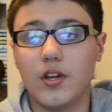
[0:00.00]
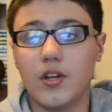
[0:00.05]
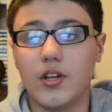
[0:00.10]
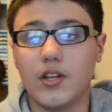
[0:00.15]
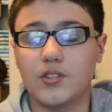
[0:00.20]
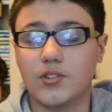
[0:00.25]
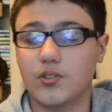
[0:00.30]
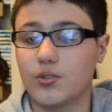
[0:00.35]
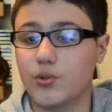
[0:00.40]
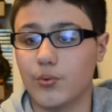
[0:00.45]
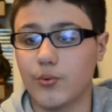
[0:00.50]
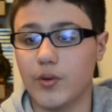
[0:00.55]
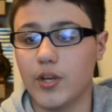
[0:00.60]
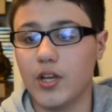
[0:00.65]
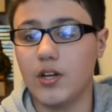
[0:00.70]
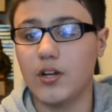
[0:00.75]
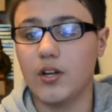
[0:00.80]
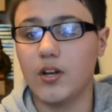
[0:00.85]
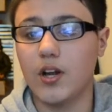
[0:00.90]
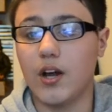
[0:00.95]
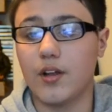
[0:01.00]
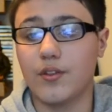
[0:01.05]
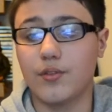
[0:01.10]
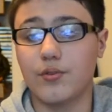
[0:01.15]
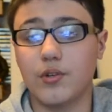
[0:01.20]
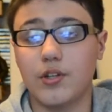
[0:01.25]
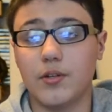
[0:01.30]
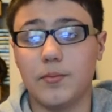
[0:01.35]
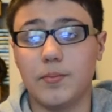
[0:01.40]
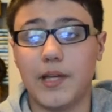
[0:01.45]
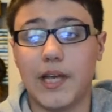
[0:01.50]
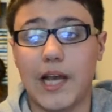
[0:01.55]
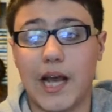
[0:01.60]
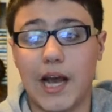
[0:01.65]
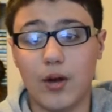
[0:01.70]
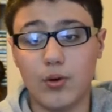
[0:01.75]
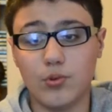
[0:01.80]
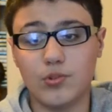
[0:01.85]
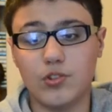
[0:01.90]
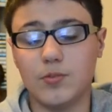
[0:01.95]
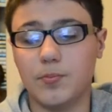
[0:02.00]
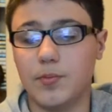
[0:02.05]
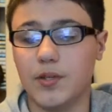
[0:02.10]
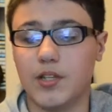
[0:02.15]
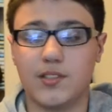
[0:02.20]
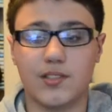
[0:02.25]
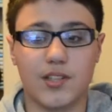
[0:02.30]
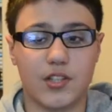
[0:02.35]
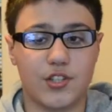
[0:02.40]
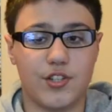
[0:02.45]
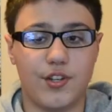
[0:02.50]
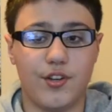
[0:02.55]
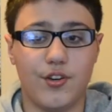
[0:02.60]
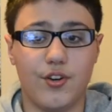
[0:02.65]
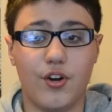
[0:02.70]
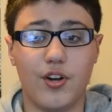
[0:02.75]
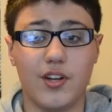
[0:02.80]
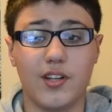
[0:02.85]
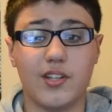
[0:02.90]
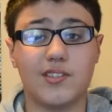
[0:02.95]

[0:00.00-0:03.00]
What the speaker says: It's green. I thought it'd be Hounds, but it's actually not.